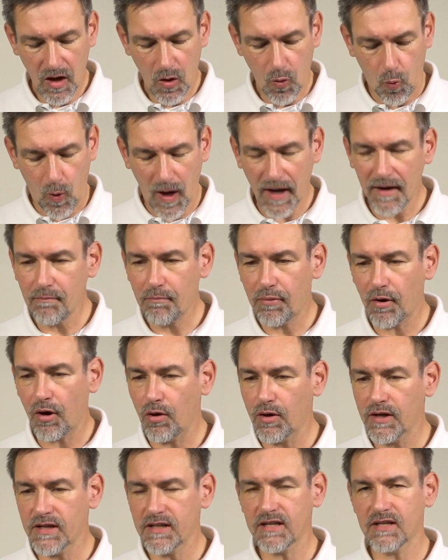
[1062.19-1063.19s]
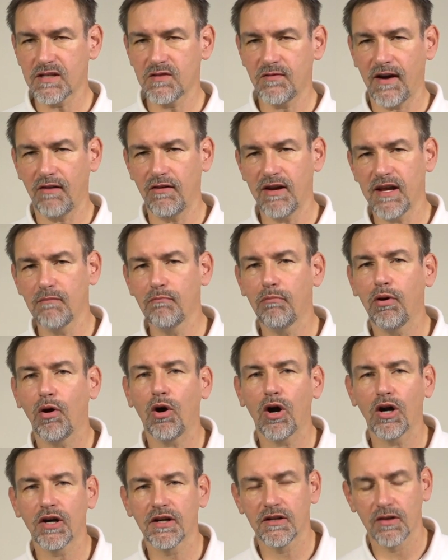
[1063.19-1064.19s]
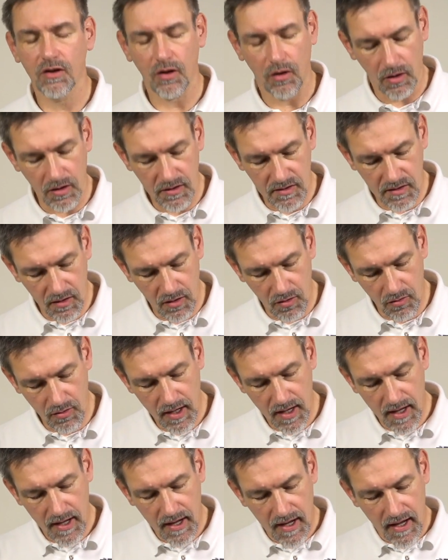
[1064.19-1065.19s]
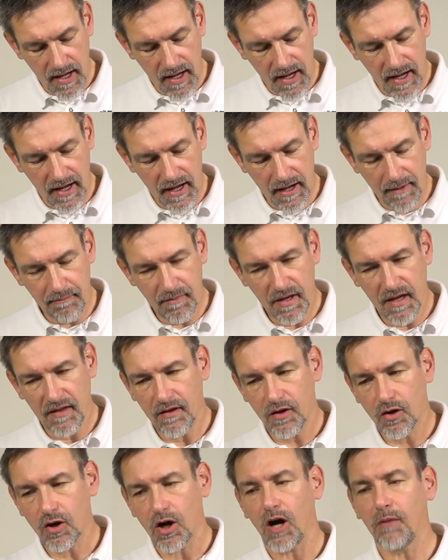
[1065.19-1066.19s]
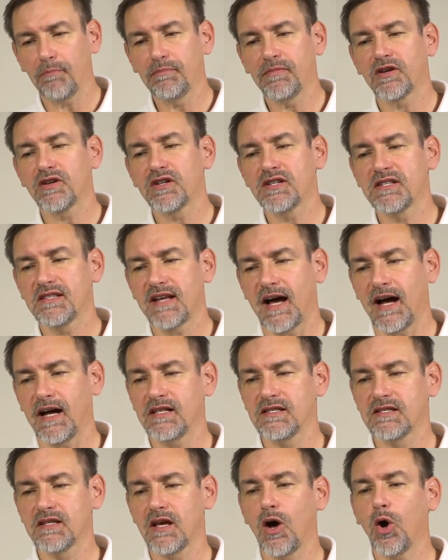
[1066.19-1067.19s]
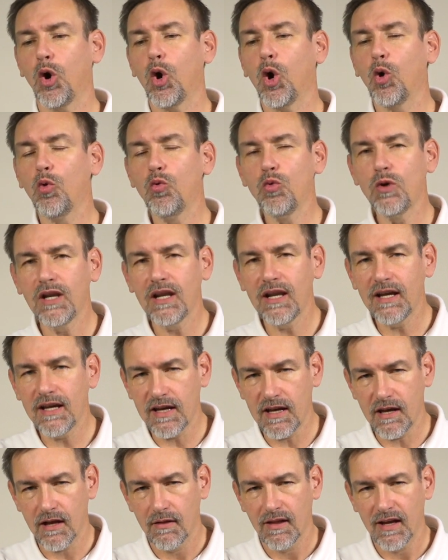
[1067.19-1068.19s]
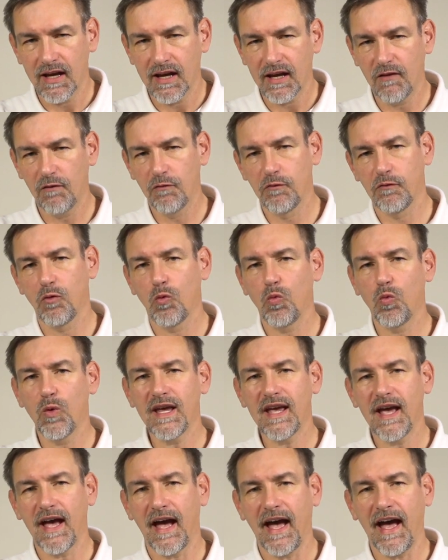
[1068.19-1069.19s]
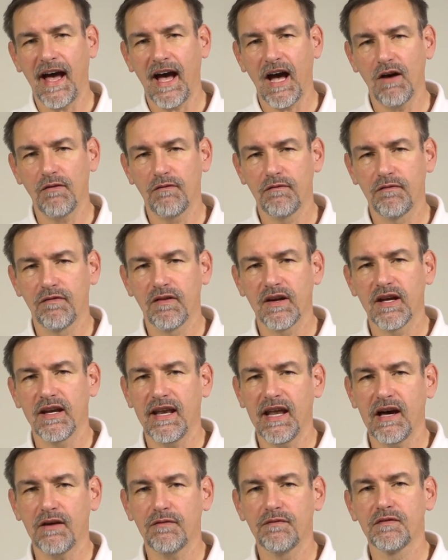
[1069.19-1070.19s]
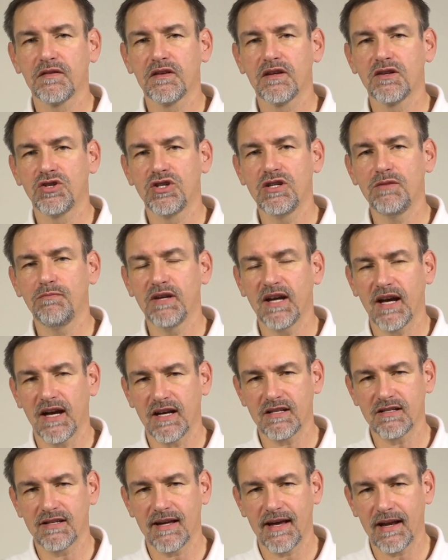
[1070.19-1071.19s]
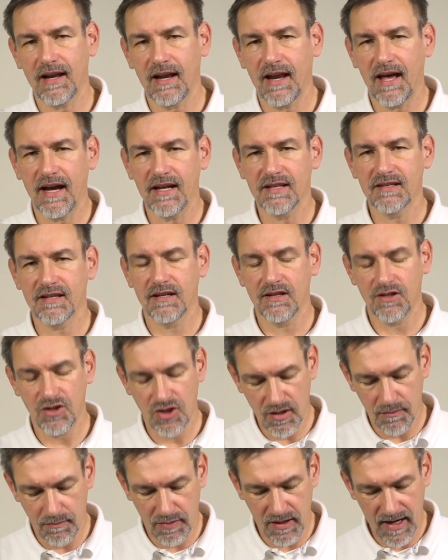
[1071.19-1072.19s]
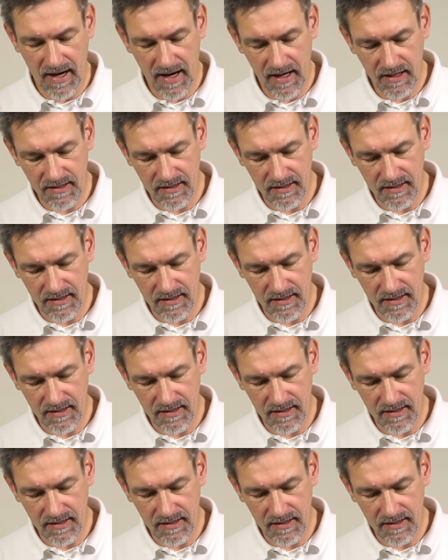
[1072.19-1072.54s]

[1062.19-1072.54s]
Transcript: One point is very important also. The copter starts only if we have enough GPS satellites and a GPS